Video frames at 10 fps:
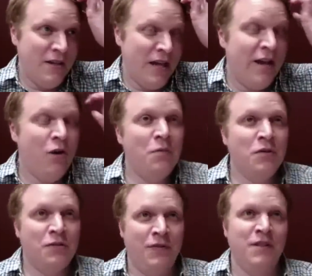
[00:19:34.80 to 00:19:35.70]
it
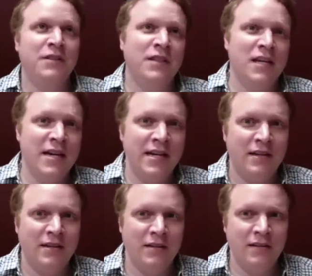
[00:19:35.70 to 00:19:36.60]
almost feels
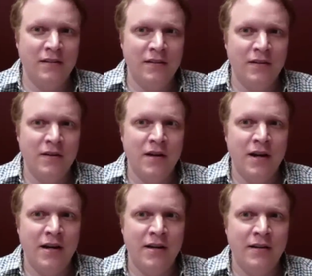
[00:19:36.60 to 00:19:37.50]
like
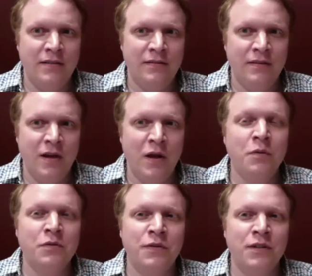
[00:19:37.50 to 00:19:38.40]
it
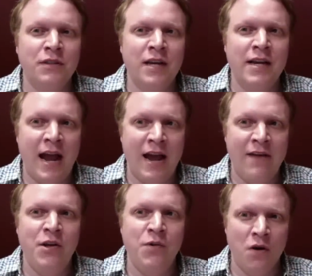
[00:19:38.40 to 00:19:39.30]
almost feels like
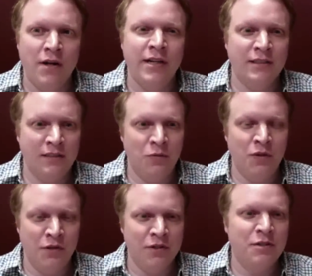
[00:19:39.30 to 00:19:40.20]
having you on as
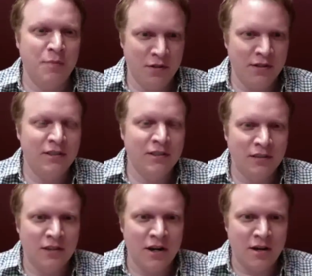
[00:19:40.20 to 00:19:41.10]
with your experience as
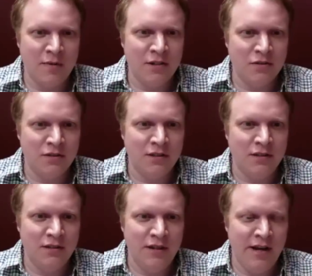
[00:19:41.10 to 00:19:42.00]
a documentary
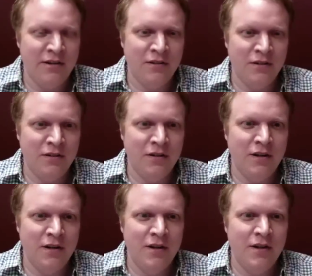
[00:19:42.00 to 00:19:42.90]
editor
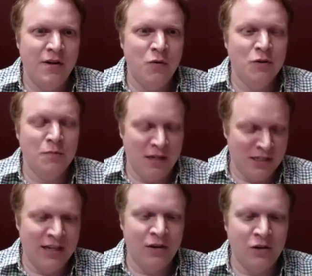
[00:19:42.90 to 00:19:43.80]
was
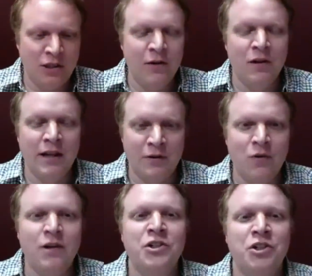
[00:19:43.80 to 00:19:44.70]
because they were like, we're
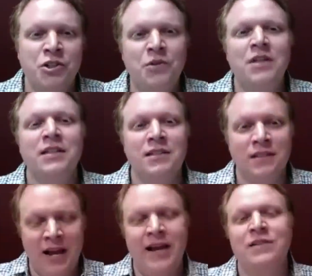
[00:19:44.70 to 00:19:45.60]
gonna shoot this
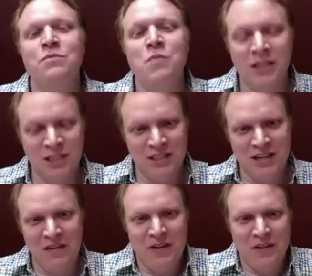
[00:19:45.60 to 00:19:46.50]
as much
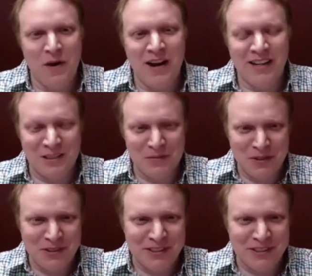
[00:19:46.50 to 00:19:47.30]
stuff as possible